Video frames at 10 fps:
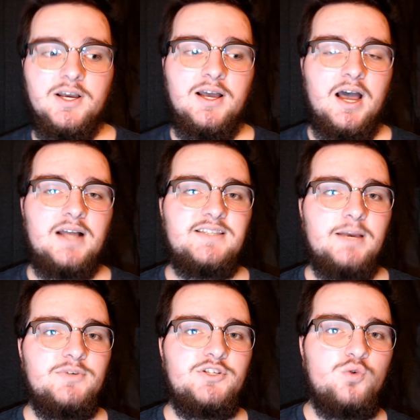
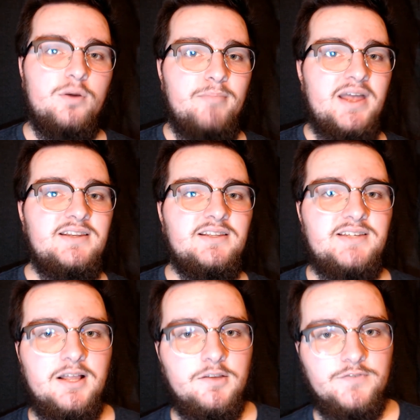attempted to amend the
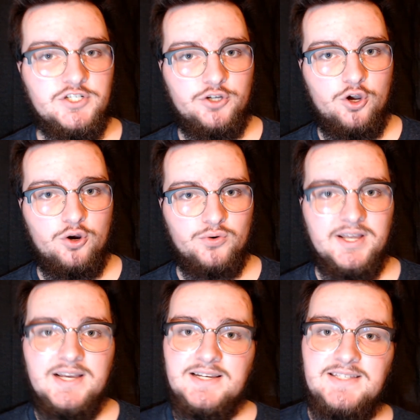television code,
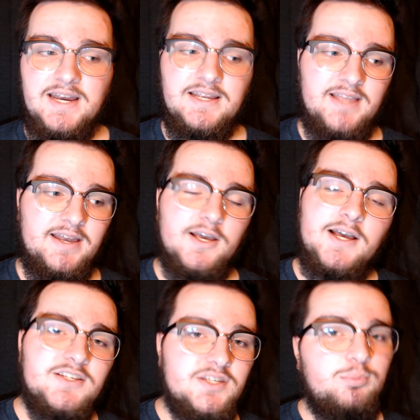stating that
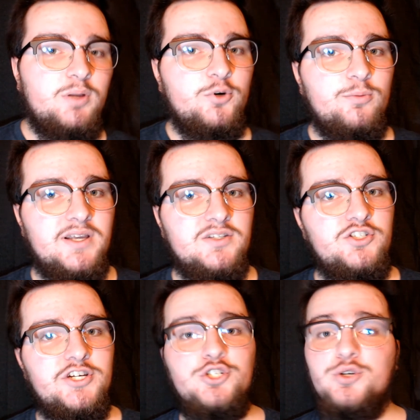subliminal
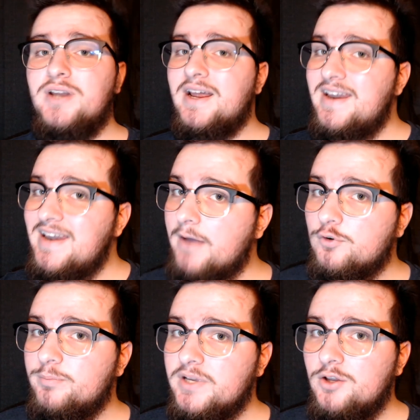messaging should never
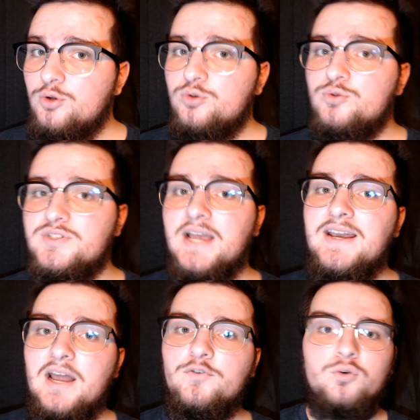be used and
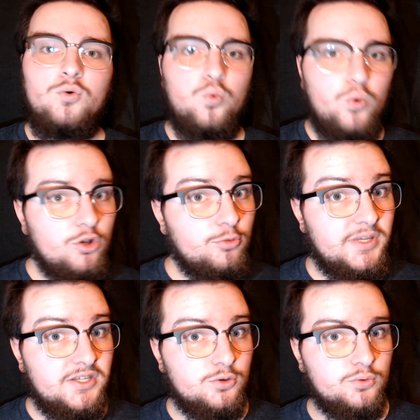never will be
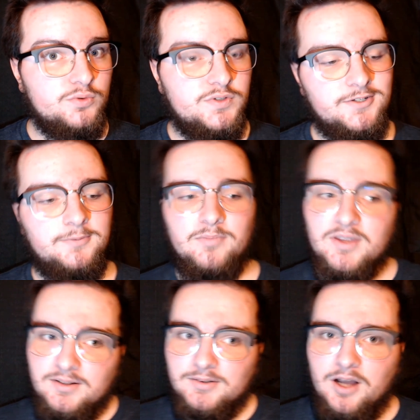used.
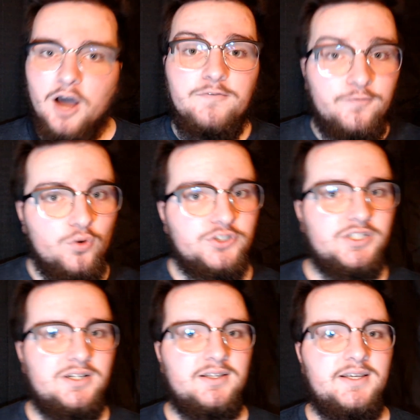
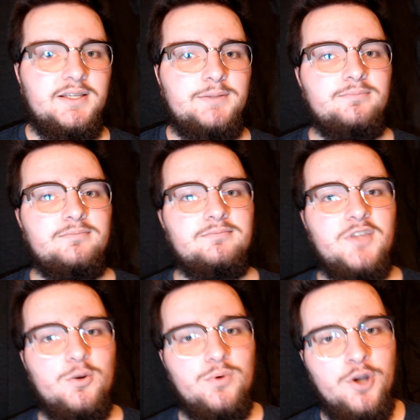Unfortunately,
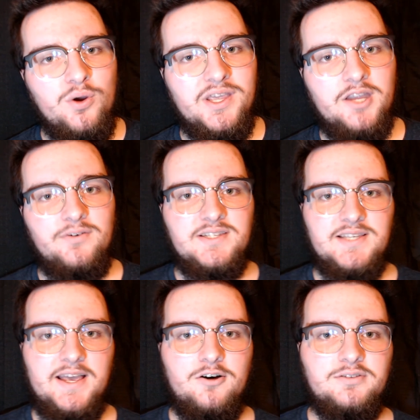there were no hearings
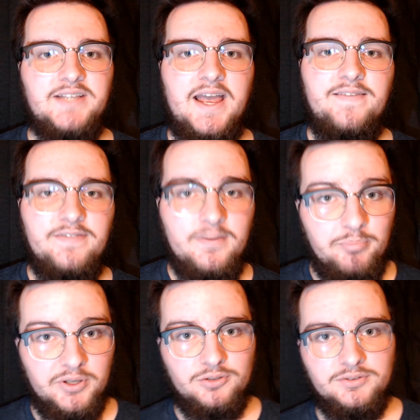held and the
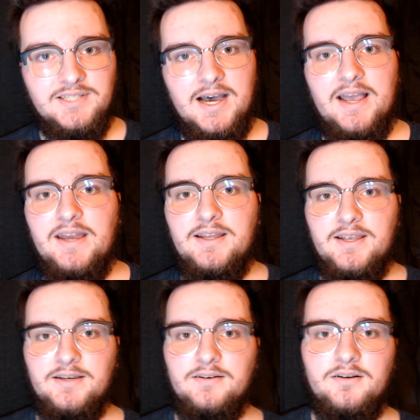bill died
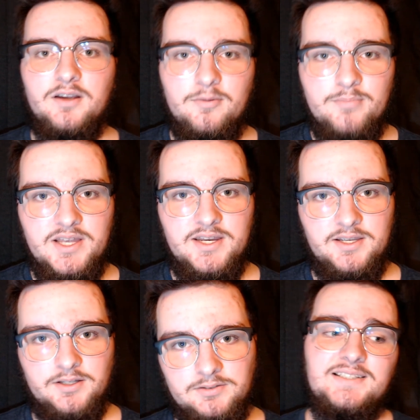in committee.
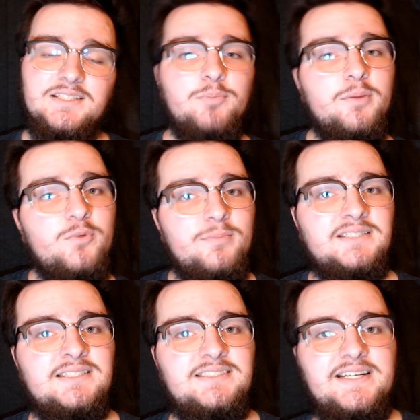Subliminal
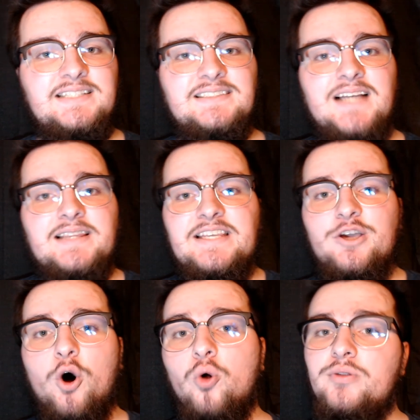messaging is not the
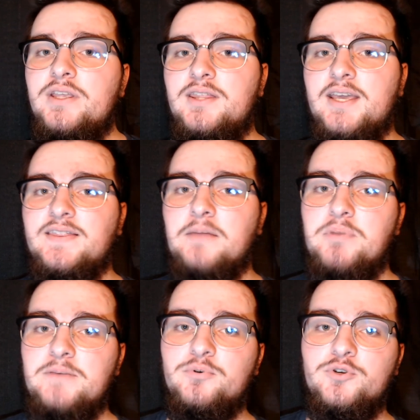only thing that
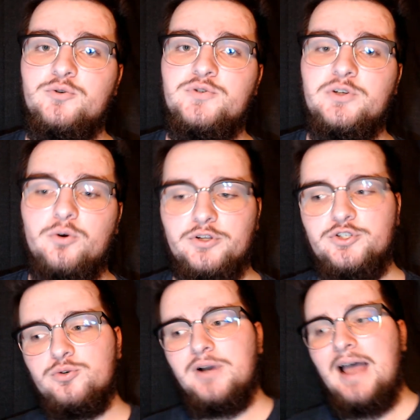people use in order
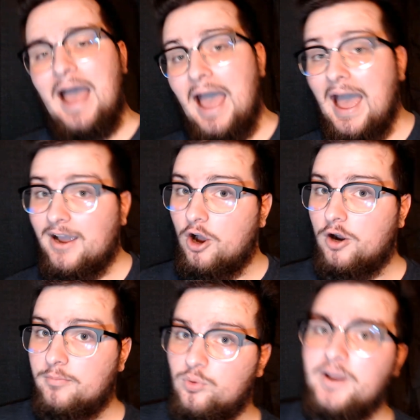to hack our
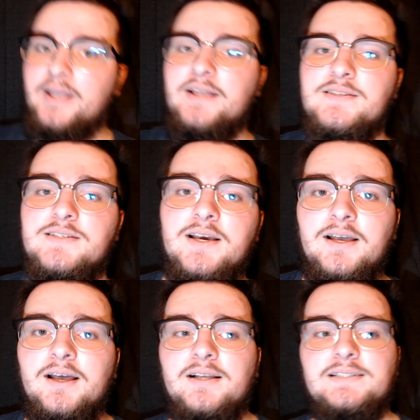brains.
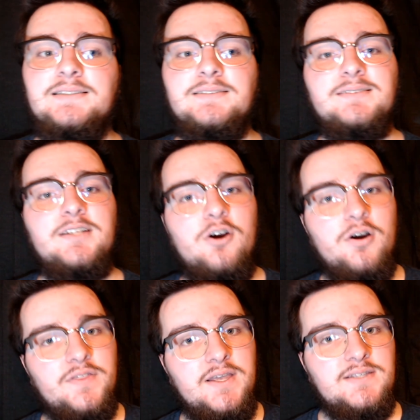There are
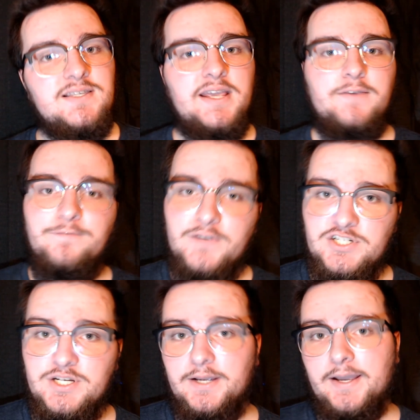things like
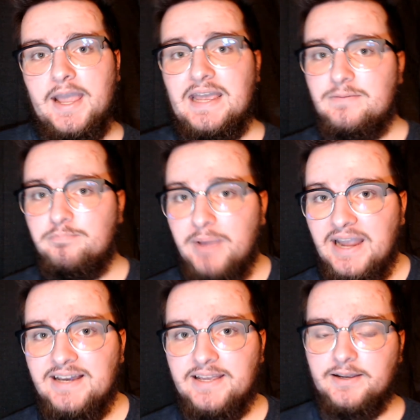phishing and
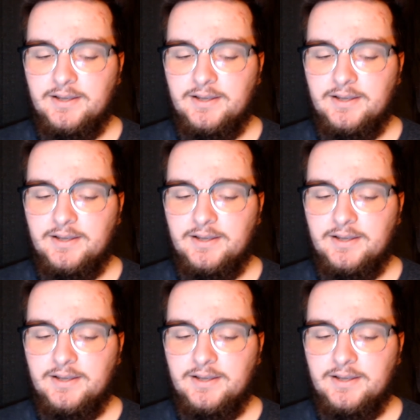baiting.